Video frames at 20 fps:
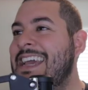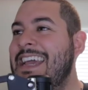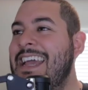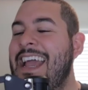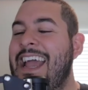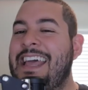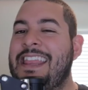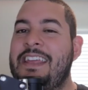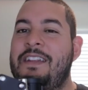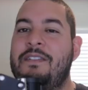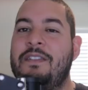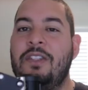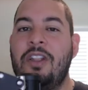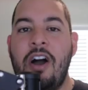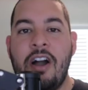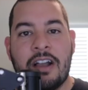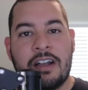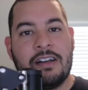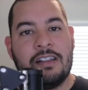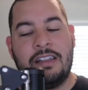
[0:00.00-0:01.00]
And then
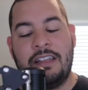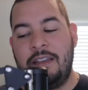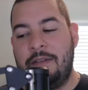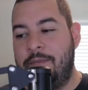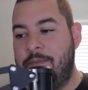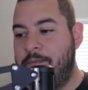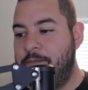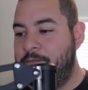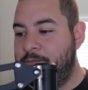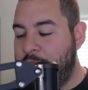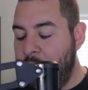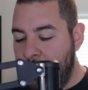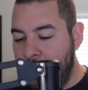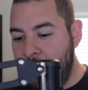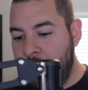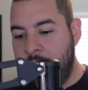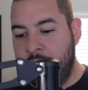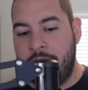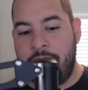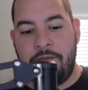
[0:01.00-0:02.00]
luckily,
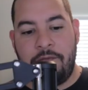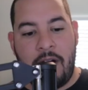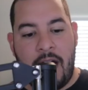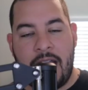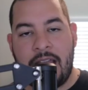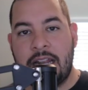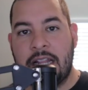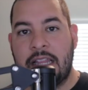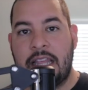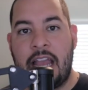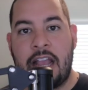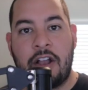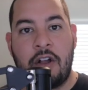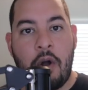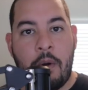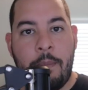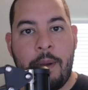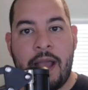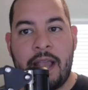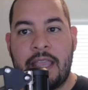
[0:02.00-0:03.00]
boom, finally, I go
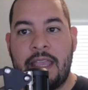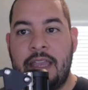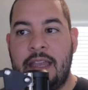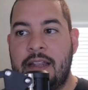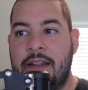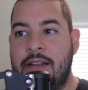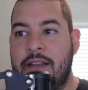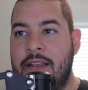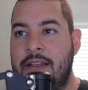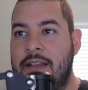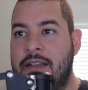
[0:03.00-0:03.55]
back in.